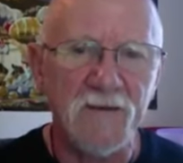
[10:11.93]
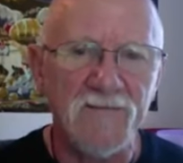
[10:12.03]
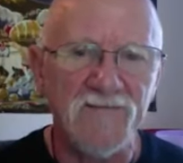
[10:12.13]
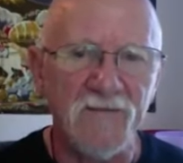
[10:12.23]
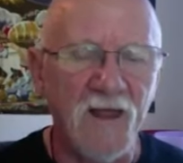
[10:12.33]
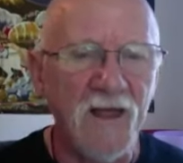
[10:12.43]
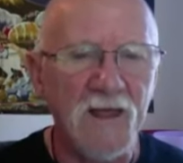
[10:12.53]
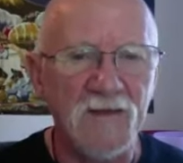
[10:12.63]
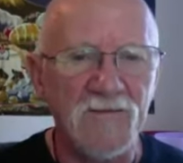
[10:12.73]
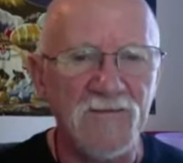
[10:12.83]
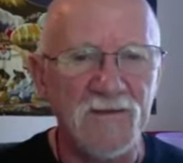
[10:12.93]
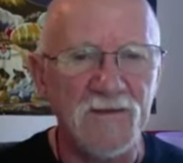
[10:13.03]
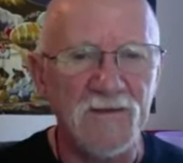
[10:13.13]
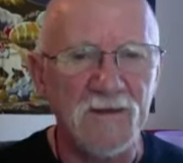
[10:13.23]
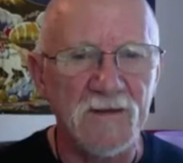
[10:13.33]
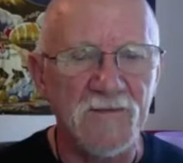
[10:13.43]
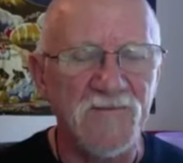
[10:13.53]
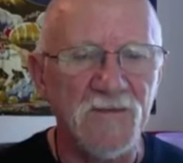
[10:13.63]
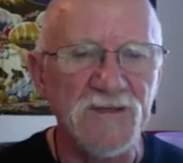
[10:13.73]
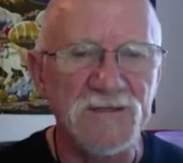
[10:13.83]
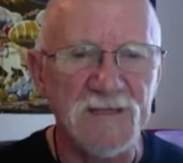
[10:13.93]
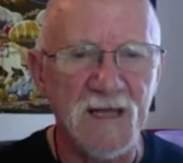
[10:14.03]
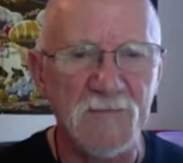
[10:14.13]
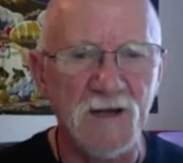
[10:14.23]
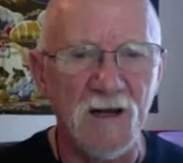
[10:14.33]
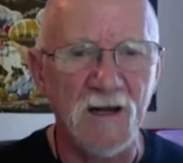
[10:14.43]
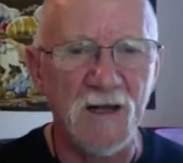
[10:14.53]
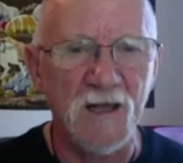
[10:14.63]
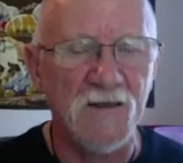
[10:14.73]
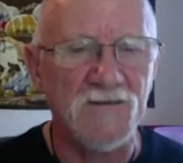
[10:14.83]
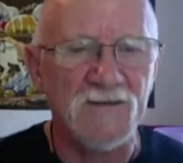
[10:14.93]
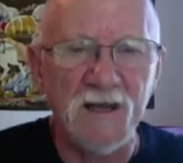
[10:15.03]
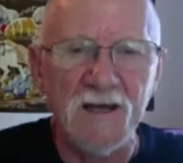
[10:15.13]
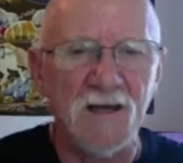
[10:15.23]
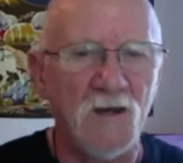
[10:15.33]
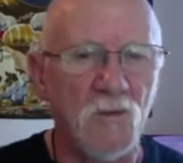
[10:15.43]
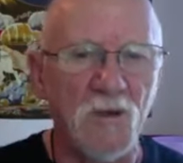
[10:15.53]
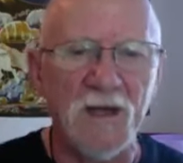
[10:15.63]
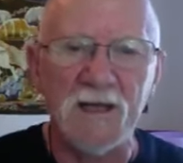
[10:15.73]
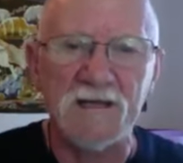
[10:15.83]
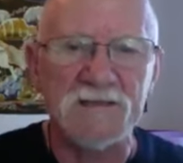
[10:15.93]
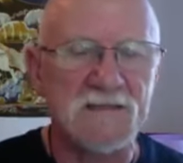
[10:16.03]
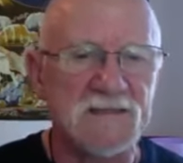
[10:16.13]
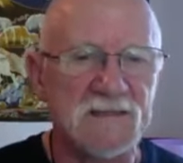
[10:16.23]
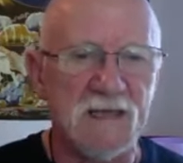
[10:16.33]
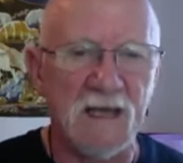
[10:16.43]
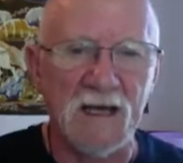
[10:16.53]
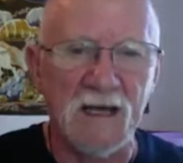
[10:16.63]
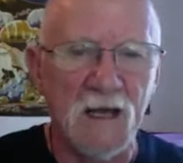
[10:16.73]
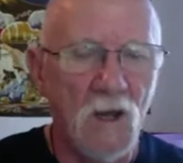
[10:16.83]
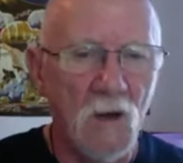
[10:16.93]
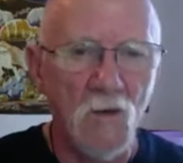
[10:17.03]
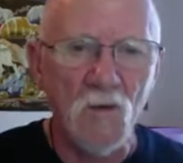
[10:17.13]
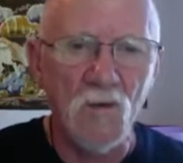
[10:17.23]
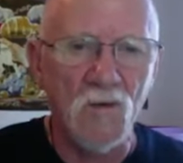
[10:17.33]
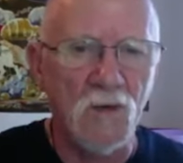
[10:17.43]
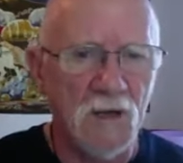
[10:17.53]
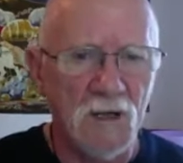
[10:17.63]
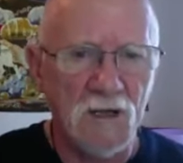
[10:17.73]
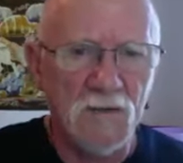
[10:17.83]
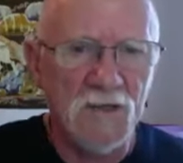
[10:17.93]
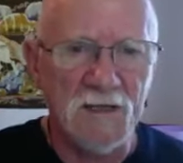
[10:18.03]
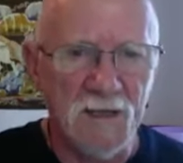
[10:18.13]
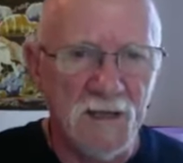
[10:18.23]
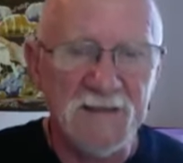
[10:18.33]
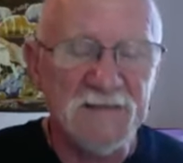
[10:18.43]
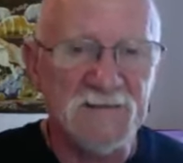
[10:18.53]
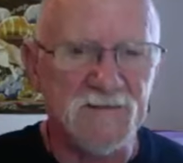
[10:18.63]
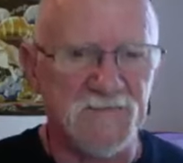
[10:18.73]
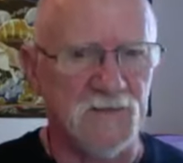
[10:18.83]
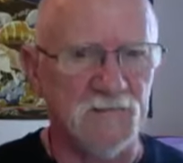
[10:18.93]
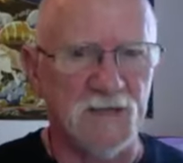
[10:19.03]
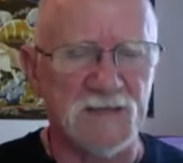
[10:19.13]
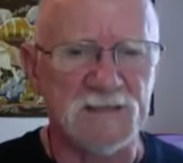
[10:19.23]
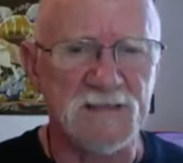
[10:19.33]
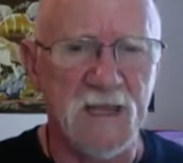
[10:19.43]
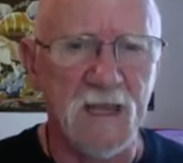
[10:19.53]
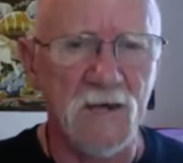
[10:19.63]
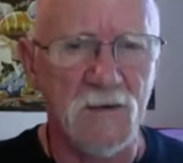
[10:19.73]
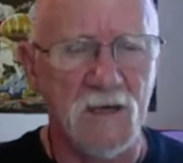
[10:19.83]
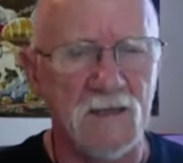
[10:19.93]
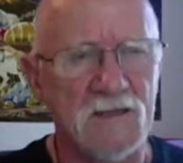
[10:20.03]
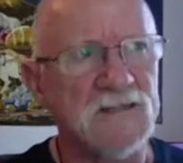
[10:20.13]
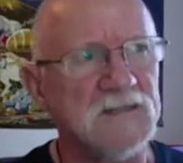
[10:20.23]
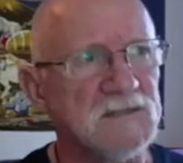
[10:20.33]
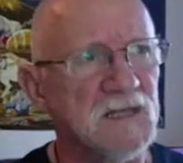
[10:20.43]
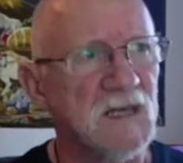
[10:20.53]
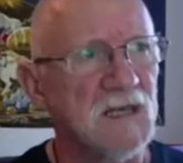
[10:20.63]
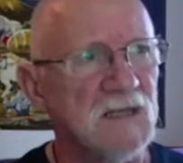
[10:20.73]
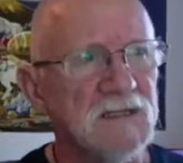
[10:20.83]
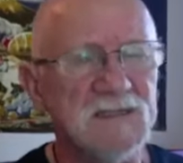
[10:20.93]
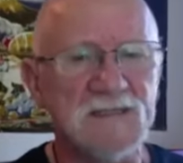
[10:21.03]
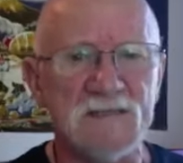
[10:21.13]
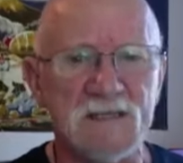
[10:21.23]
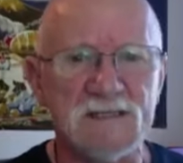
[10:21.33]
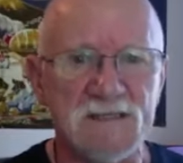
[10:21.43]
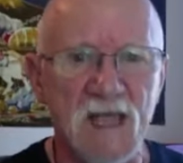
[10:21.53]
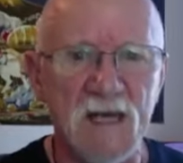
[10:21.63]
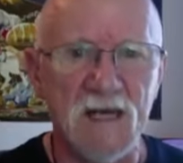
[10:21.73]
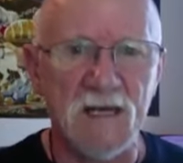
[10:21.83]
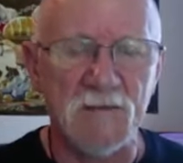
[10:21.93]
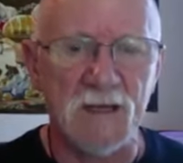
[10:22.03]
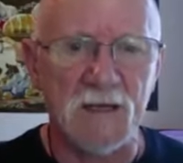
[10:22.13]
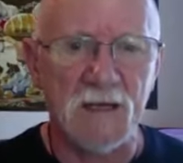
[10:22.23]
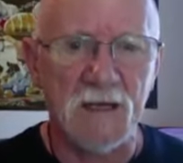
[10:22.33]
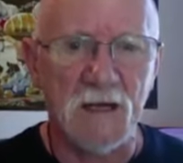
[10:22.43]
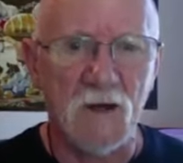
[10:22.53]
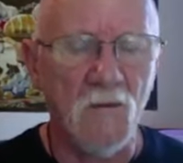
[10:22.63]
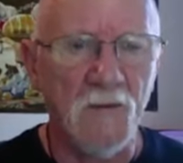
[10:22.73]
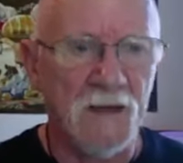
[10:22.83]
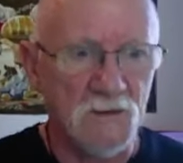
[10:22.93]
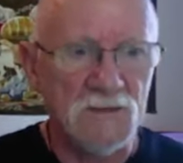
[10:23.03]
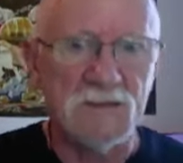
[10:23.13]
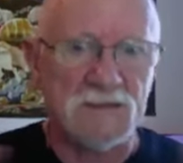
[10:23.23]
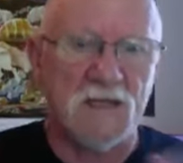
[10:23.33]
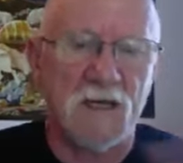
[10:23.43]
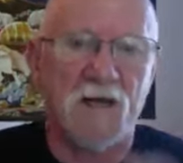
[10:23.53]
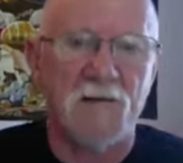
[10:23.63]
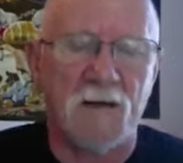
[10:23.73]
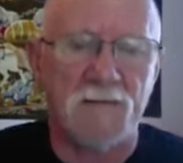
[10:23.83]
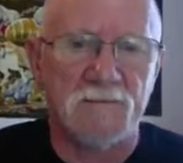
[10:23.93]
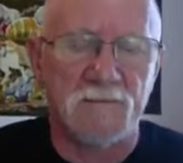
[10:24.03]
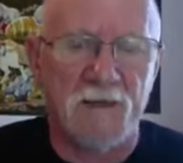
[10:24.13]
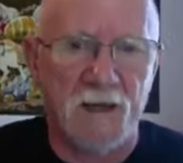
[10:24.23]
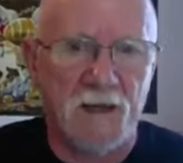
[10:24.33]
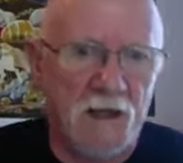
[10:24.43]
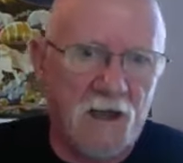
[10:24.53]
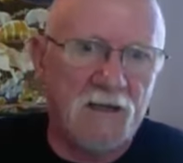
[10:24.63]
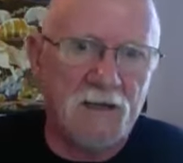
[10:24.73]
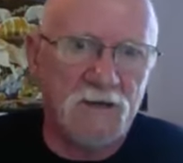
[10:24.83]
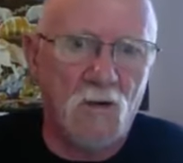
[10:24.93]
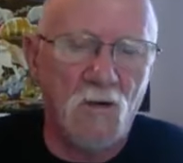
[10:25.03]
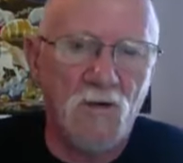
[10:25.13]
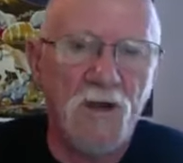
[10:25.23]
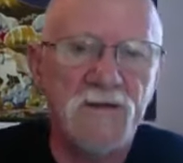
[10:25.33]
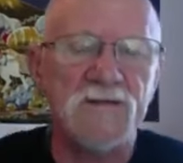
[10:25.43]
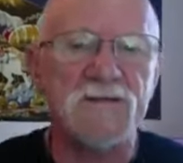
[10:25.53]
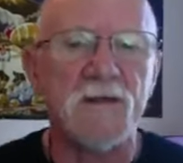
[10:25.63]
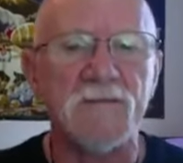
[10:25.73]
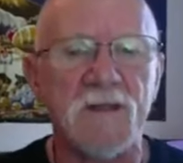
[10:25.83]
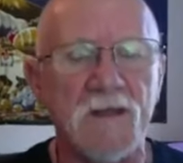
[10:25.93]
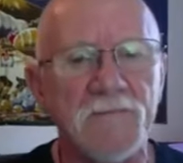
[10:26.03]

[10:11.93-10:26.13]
flying for the first time in our lives, getting our wings and saying, ooh, this is fun, but it's scary. This is exciting, but oh my goodness, I need to hold on to something.